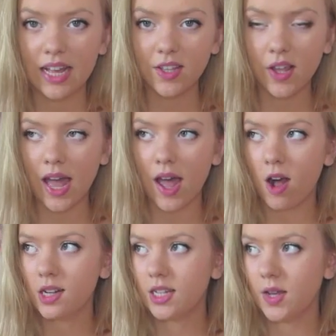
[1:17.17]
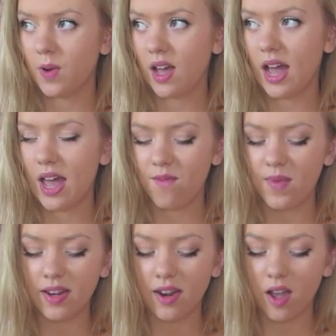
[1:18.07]
So yeah, on to what I have
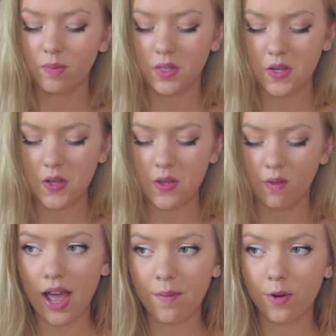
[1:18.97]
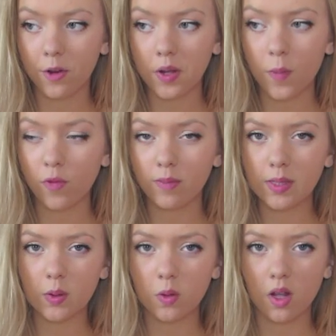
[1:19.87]
been up to. I broke up from
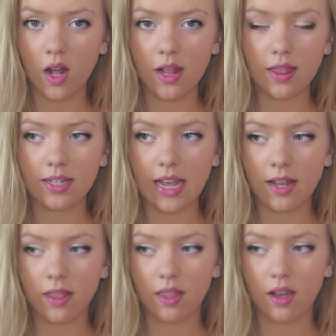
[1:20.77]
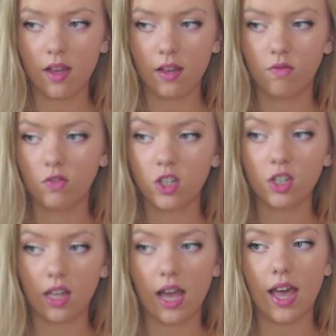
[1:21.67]
school on the 10th of
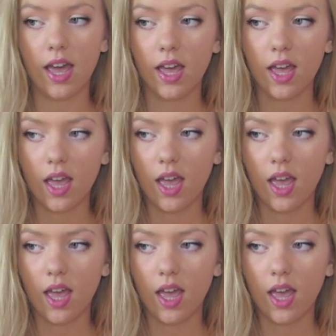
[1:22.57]
July.